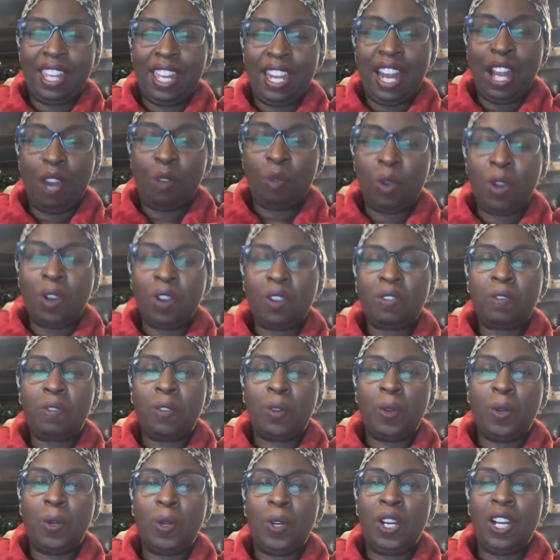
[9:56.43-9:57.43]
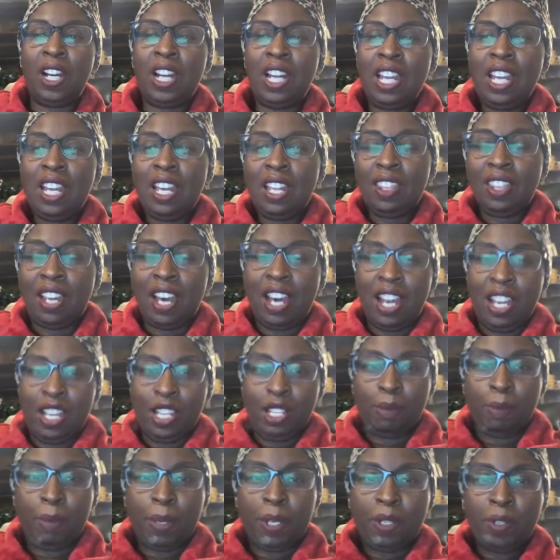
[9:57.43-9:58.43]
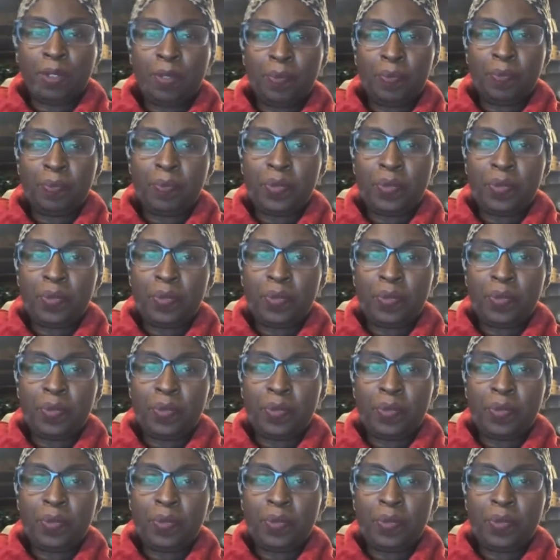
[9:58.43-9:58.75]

that I work for the hospital.